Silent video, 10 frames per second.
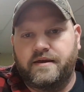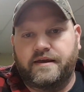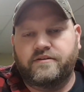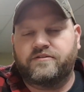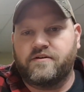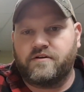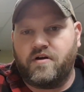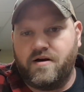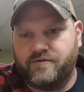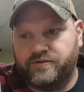in certain
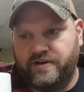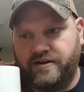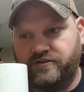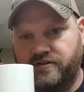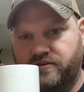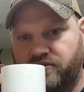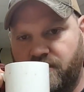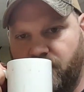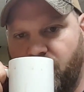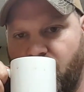conversations.
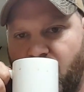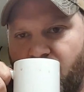So